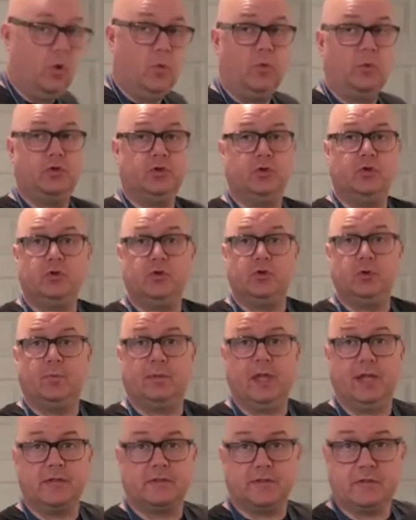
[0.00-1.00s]
Doing 2
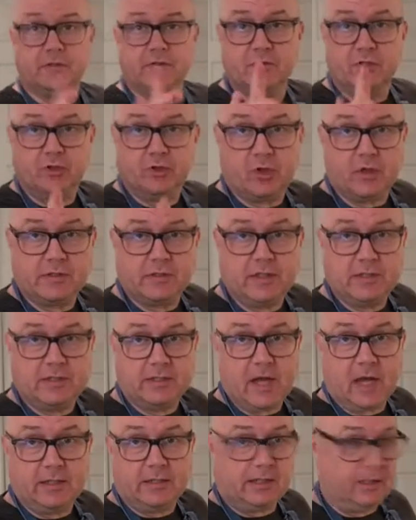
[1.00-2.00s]
plates because the trusty
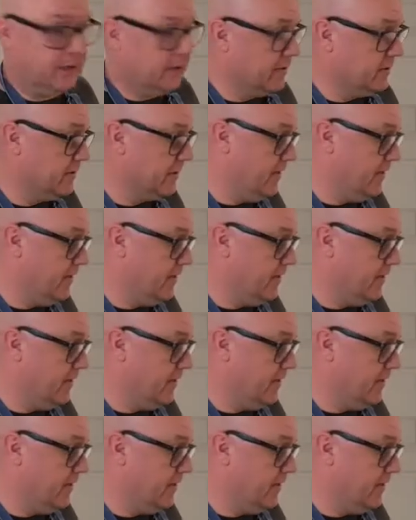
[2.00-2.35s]
sidekick is in